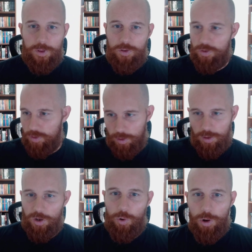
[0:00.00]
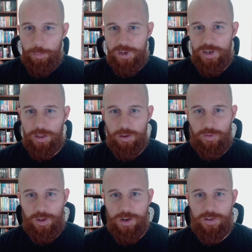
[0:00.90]
Just go up and down the
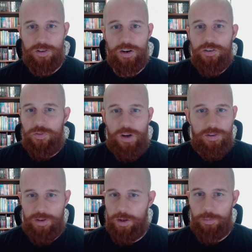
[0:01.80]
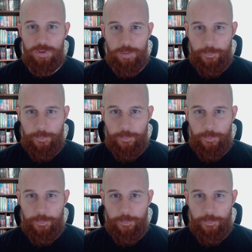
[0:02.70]
flight of stairs 5 times.